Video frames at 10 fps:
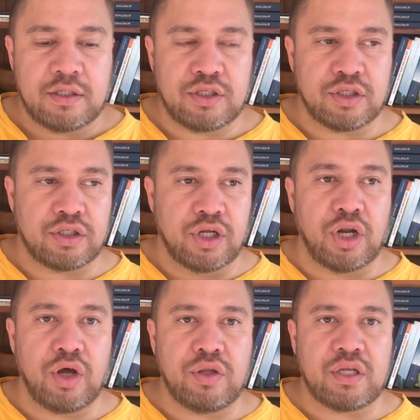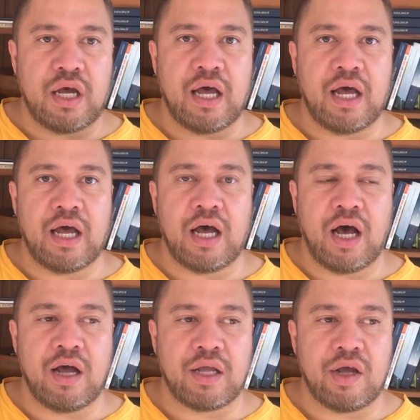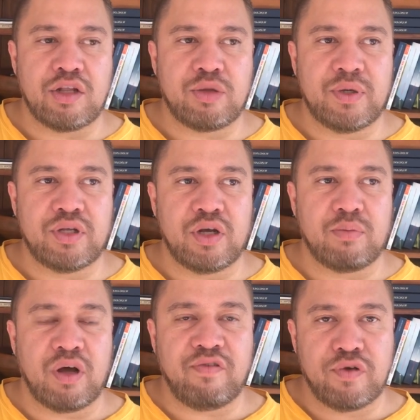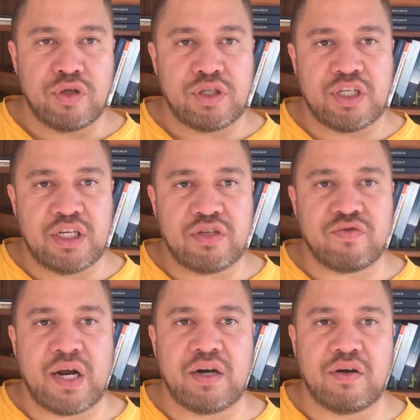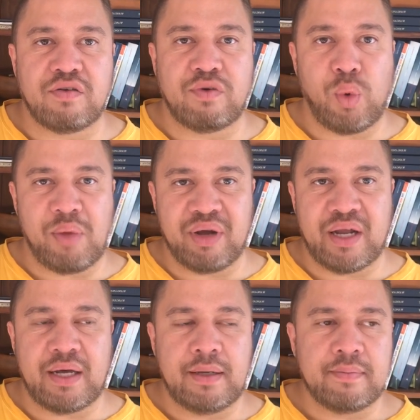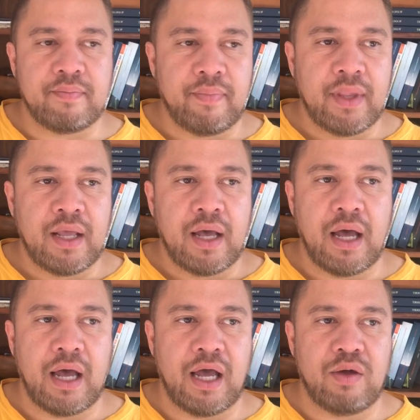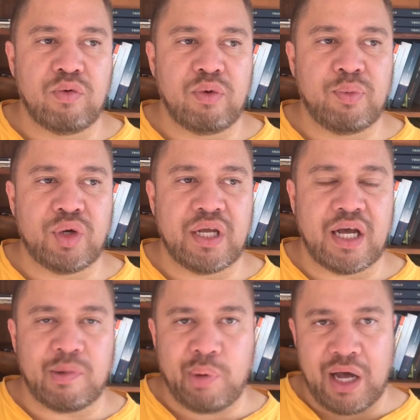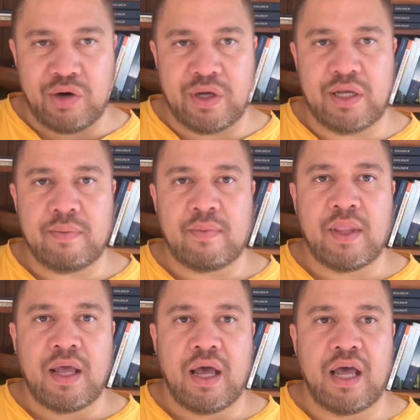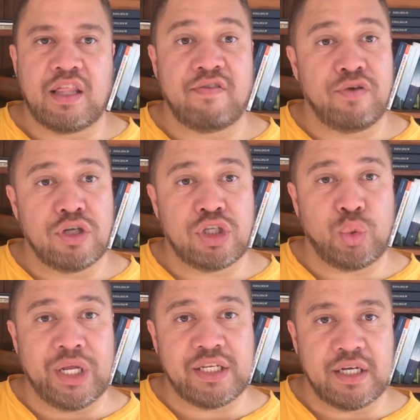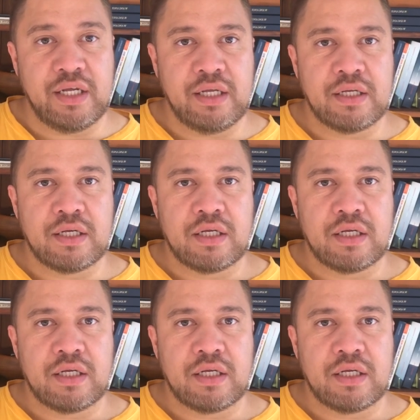just a note, I'm going to be doing my first test run of a webinar, and we'll be putting out a pānui, and the first 20